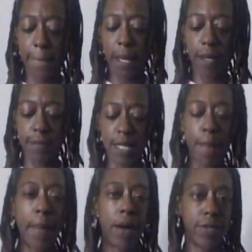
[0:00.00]
Um, some
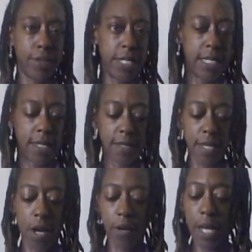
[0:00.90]
boundaries,
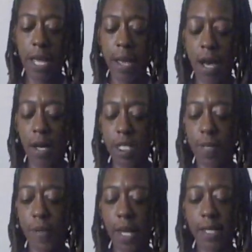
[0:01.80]
sorry. Uh,
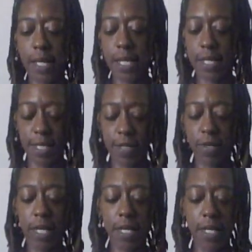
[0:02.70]
Gemini, Cancer,
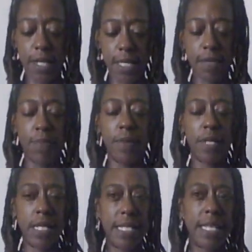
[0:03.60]
Cusp.
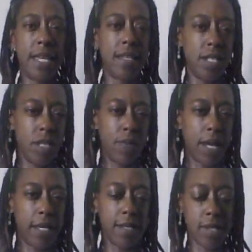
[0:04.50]
Is
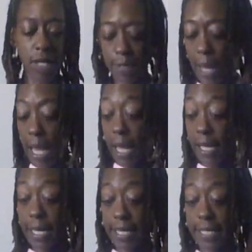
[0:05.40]
Gemini, Cancer, Cusp?
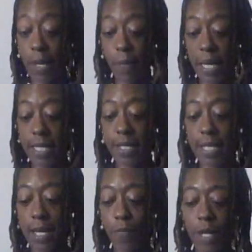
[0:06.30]
Yes, yeah, somebody is
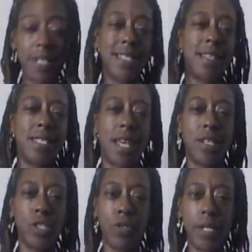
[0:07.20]
getting ready to take a
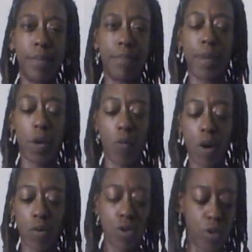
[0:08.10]
trip, a
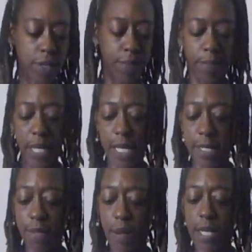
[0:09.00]
road trip,
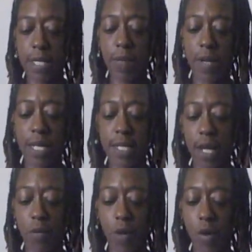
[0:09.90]
Somebody's getting ready to
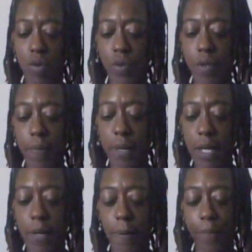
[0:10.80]
take a road trip here.